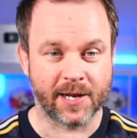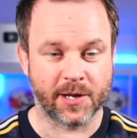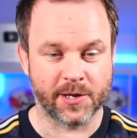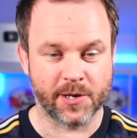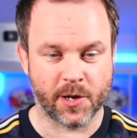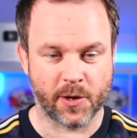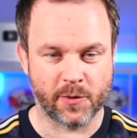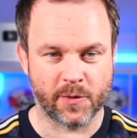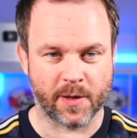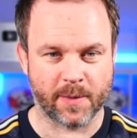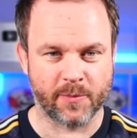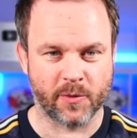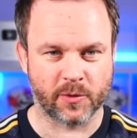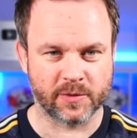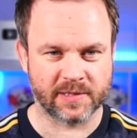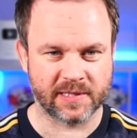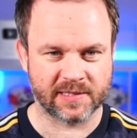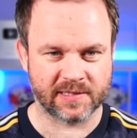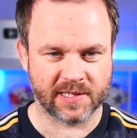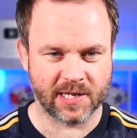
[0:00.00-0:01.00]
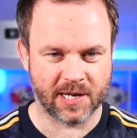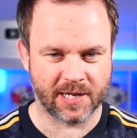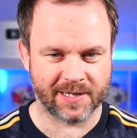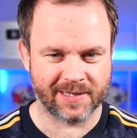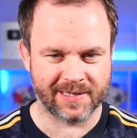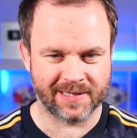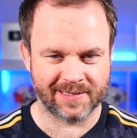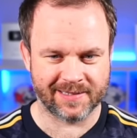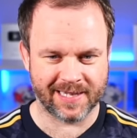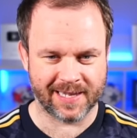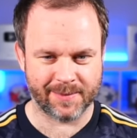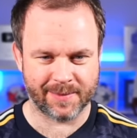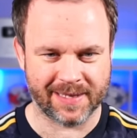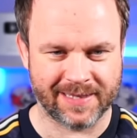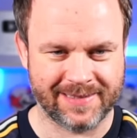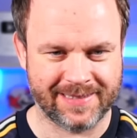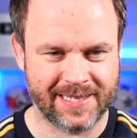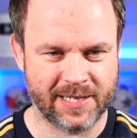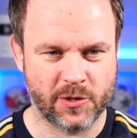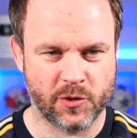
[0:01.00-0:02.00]
and I know that I'm not discarding the team.
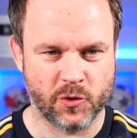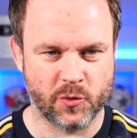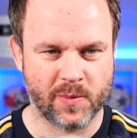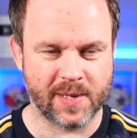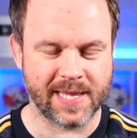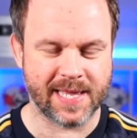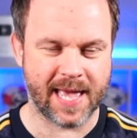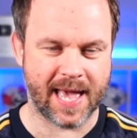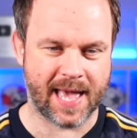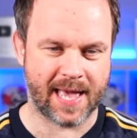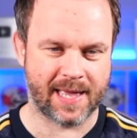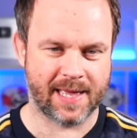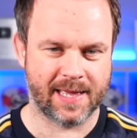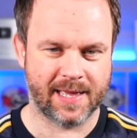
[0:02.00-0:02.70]
Let's see who we get.